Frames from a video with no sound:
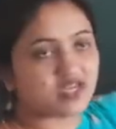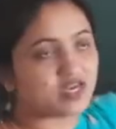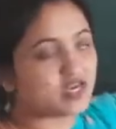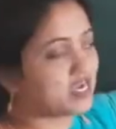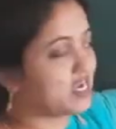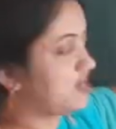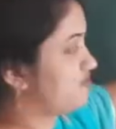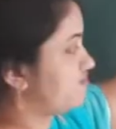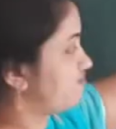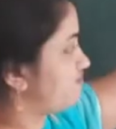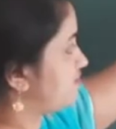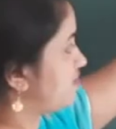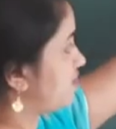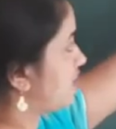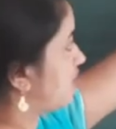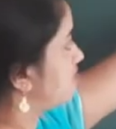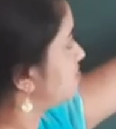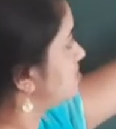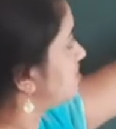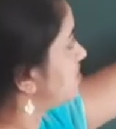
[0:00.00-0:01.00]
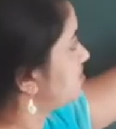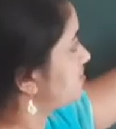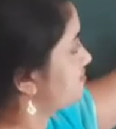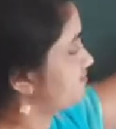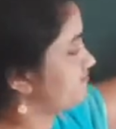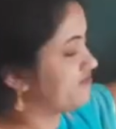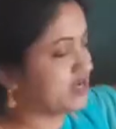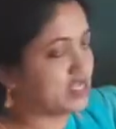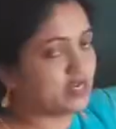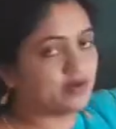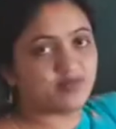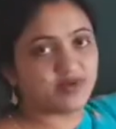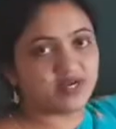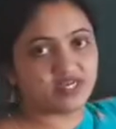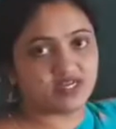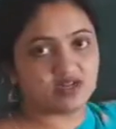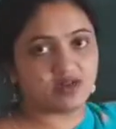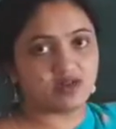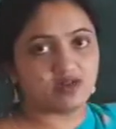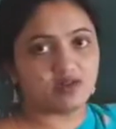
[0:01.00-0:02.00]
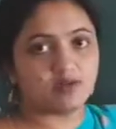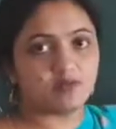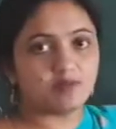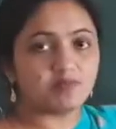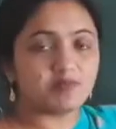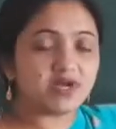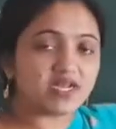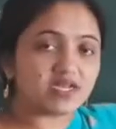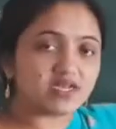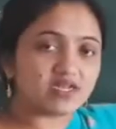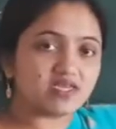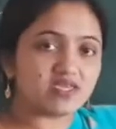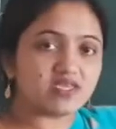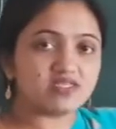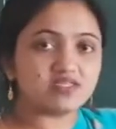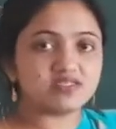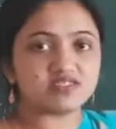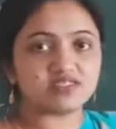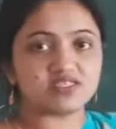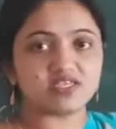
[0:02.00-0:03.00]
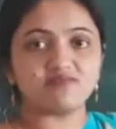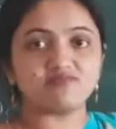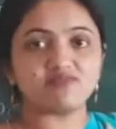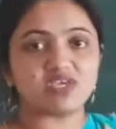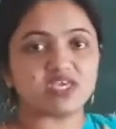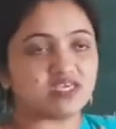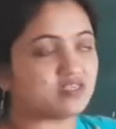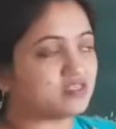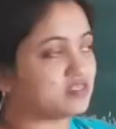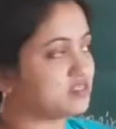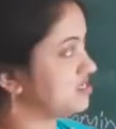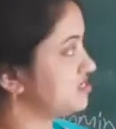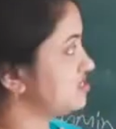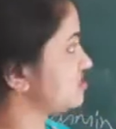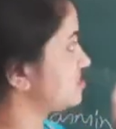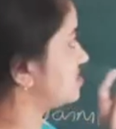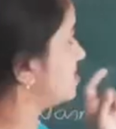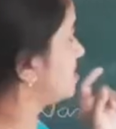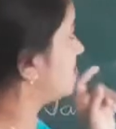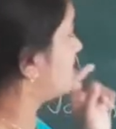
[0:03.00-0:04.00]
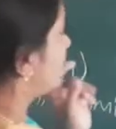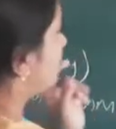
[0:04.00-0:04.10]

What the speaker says: and form one petal. But in some cases, you